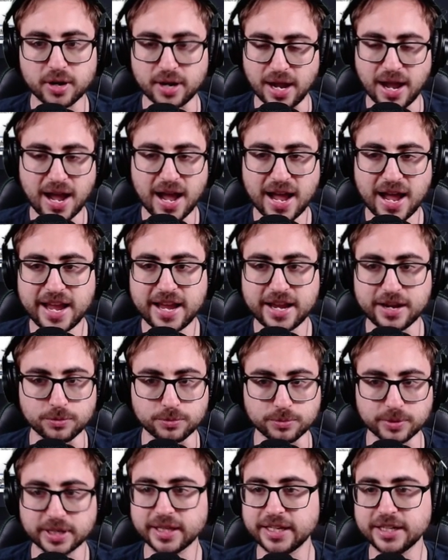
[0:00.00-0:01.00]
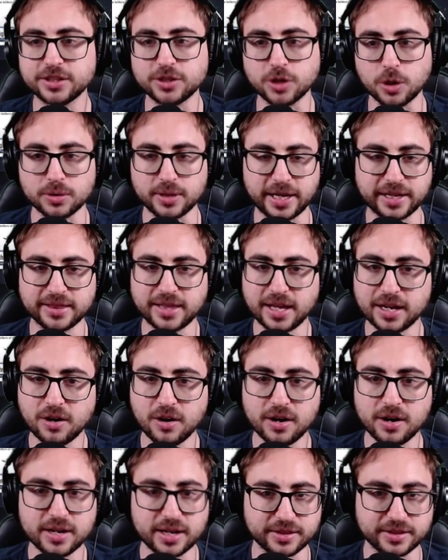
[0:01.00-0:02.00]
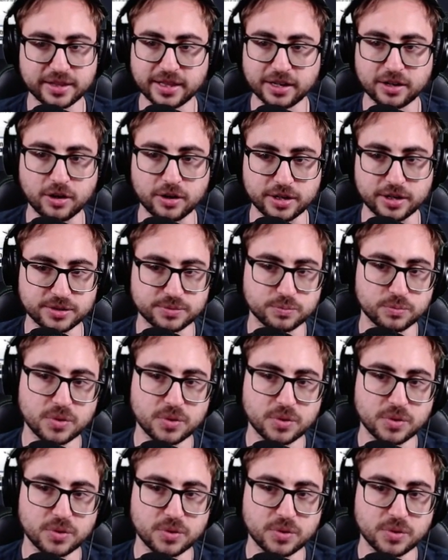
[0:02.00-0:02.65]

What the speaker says: I really don't like that card. I think that card is